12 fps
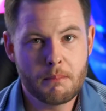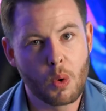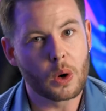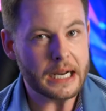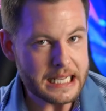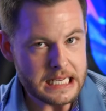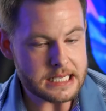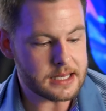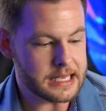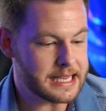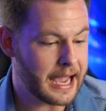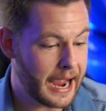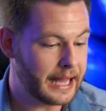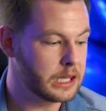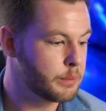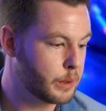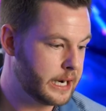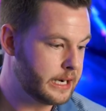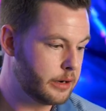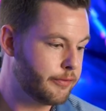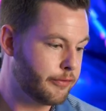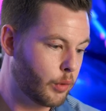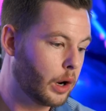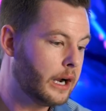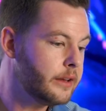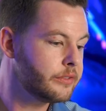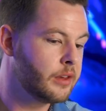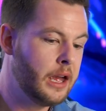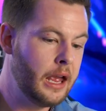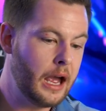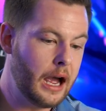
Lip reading: more easily calibrated for us.